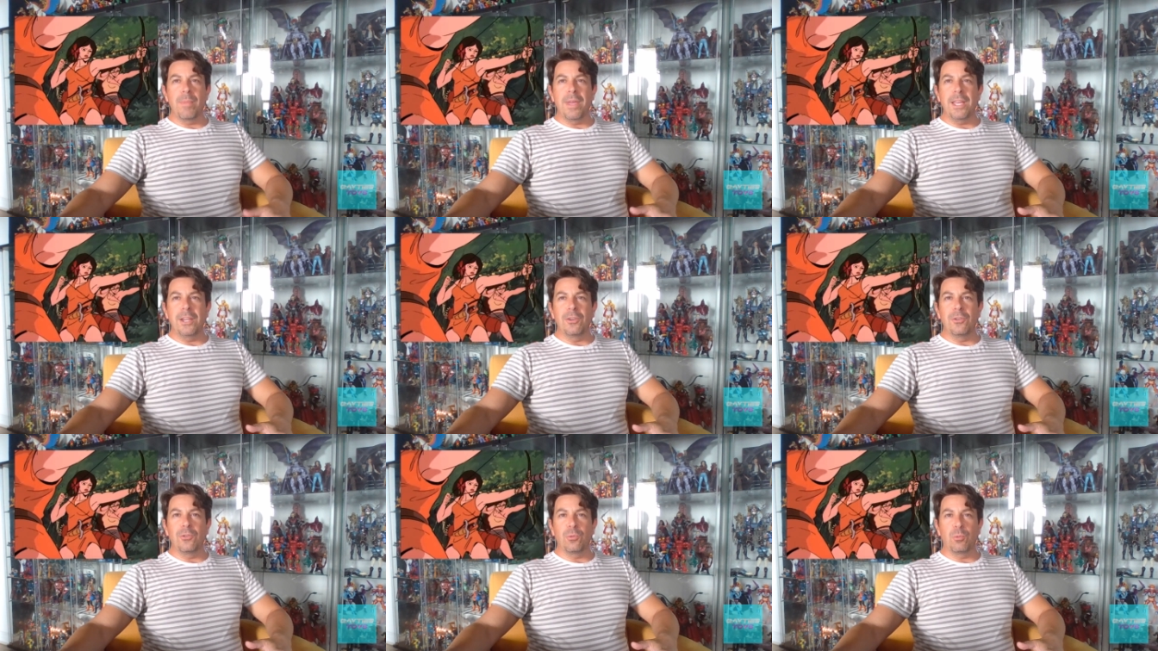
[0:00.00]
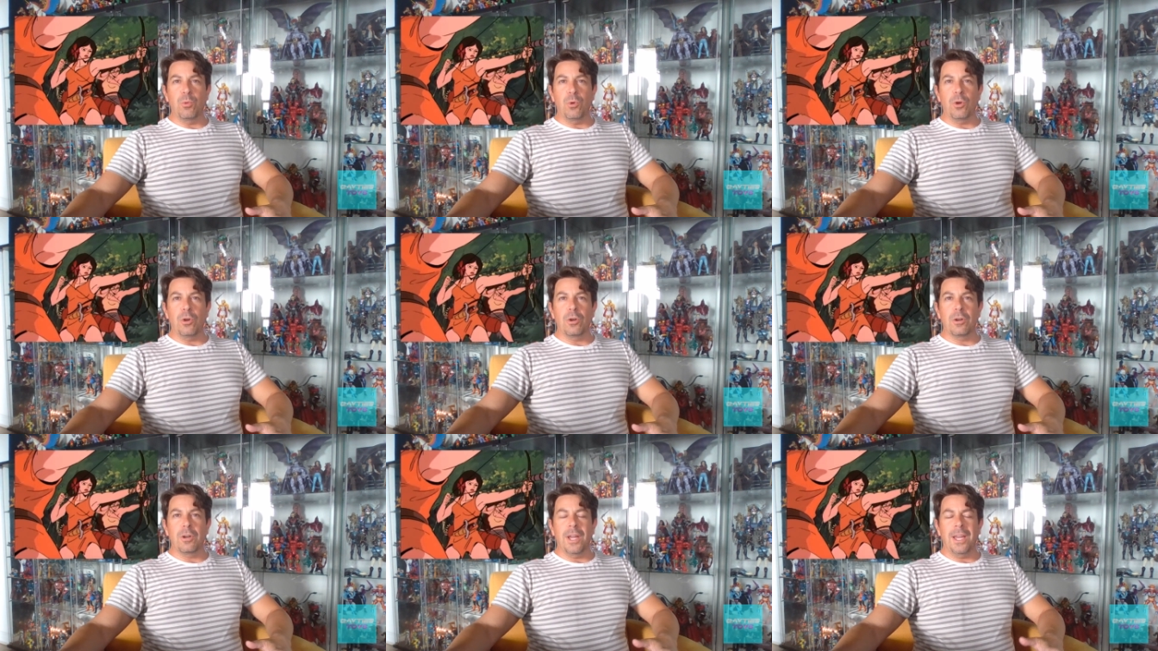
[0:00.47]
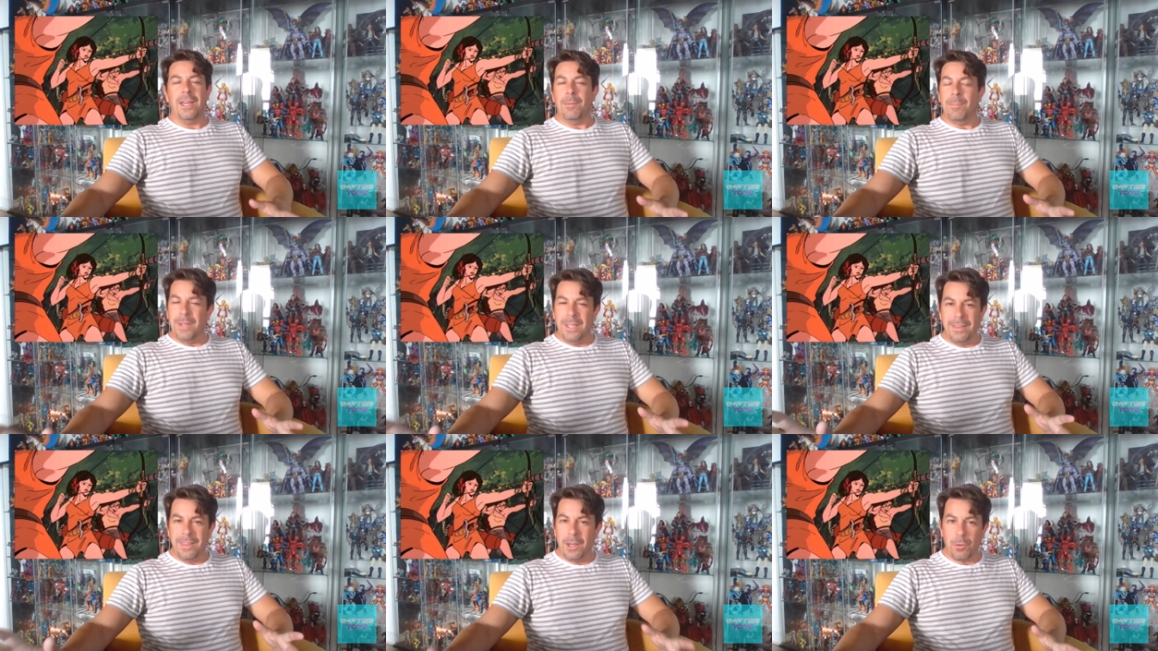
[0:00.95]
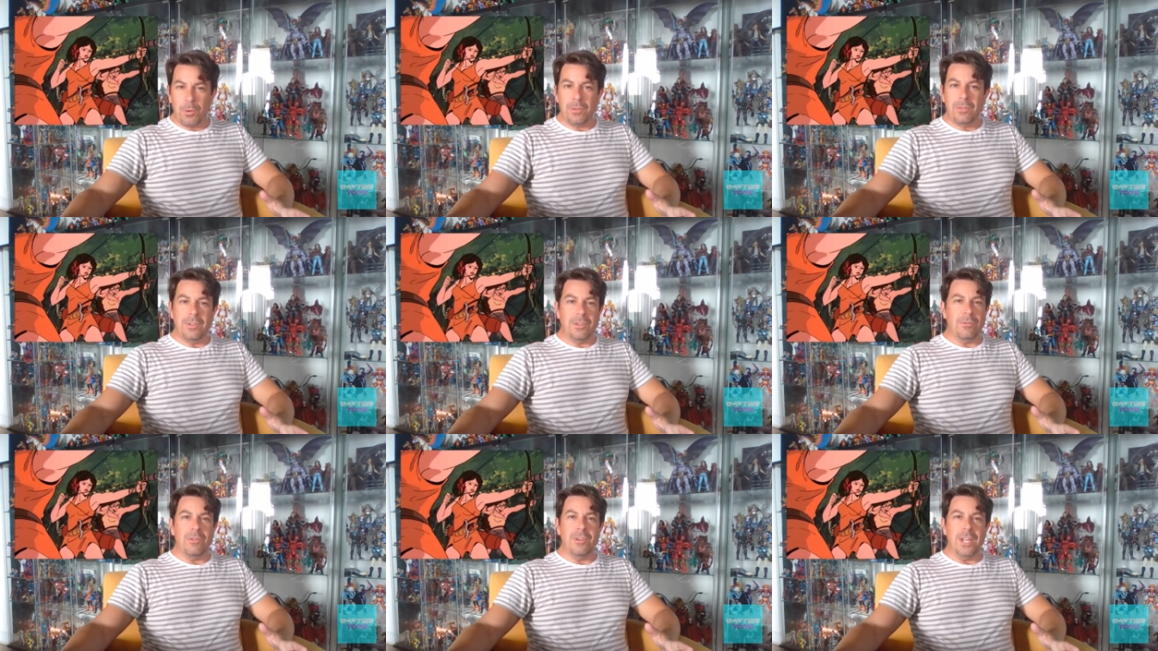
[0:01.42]
maidens were, I mean, they were
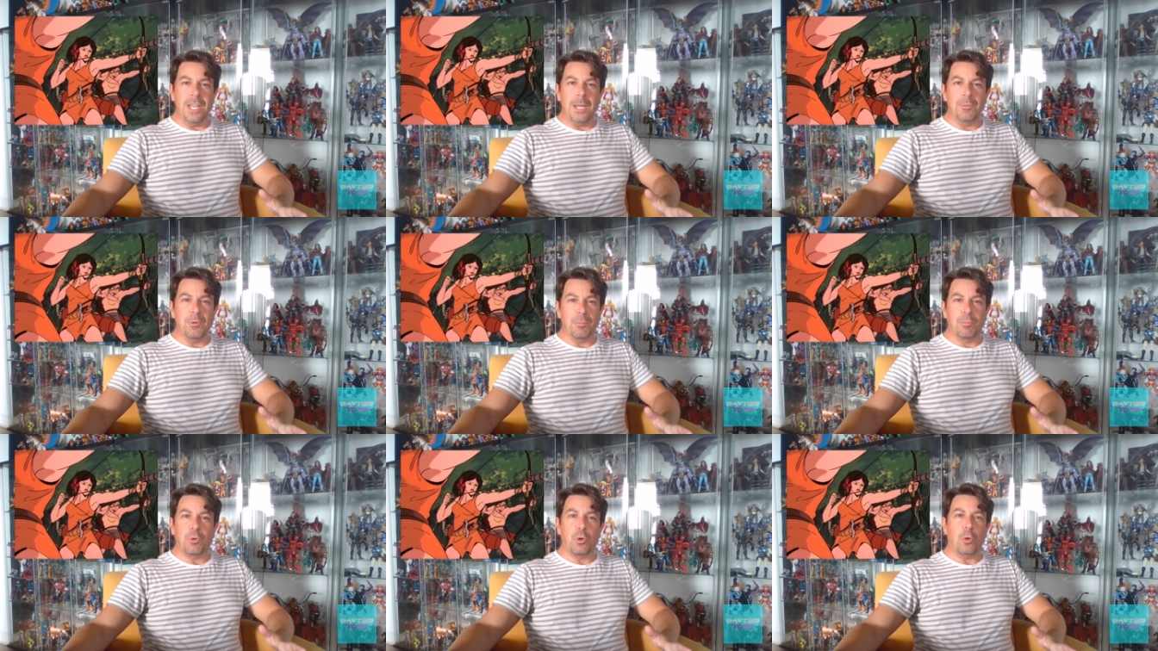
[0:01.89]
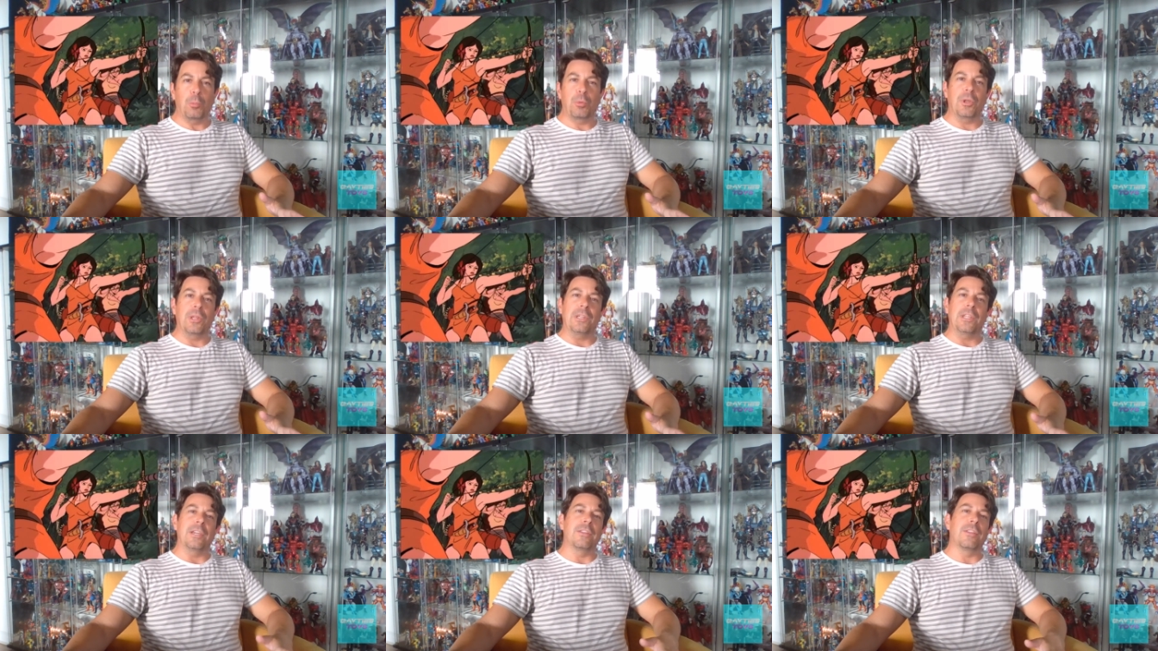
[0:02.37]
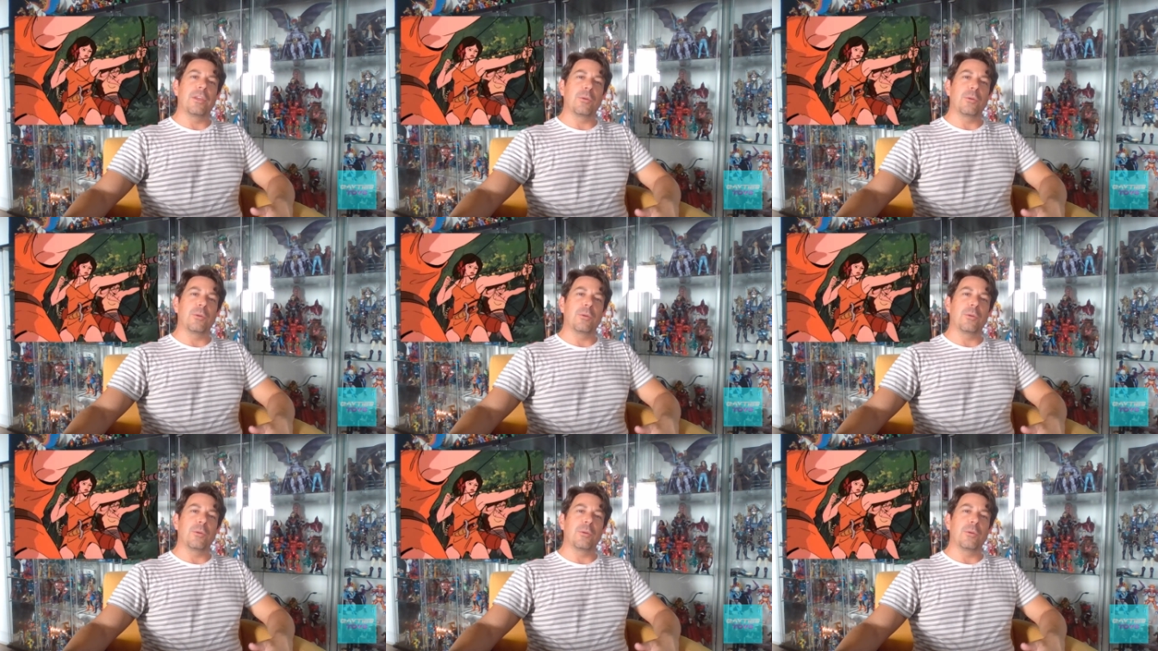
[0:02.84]
named appropriately.